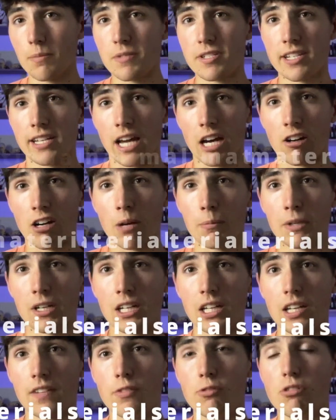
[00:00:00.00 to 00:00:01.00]
Now I'm going to
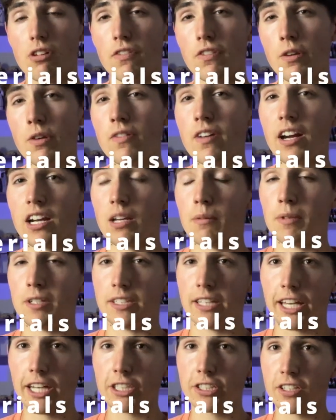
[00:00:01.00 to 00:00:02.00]
give you a few
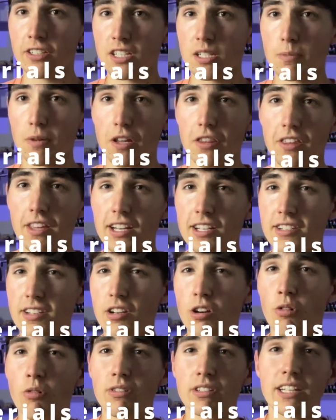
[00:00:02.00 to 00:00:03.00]
recommendations, but things you
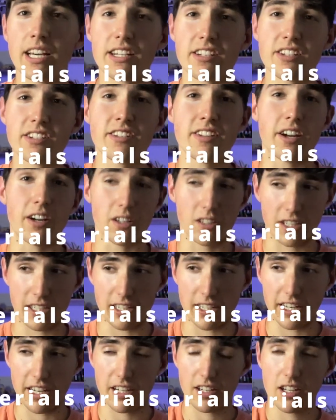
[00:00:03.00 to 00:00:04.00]
don't necessarily
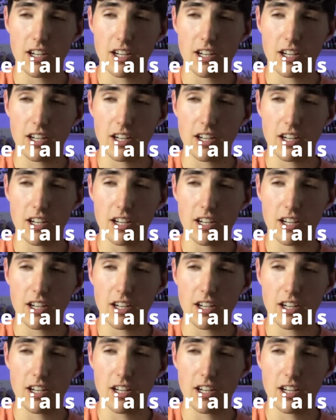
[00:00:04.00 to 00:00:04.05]
need.